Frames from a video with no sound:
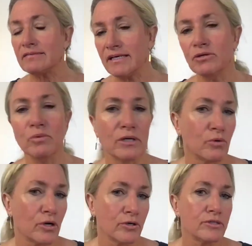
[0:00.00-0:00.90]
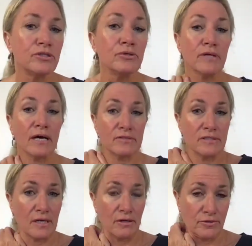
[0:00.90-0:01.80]
you want to earn
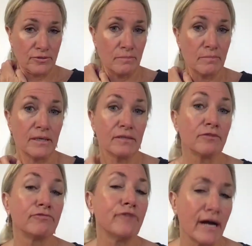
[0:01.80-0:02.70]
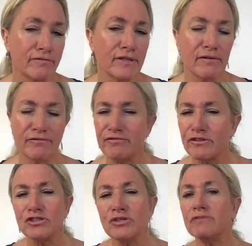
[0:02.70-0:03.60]
$2,000 a month, or $2,000
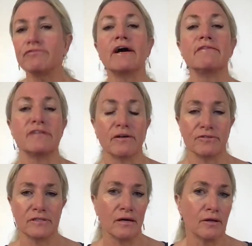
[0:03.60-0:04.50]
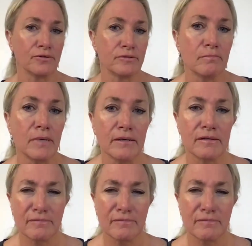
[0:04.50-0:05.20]
to $5,000 a month.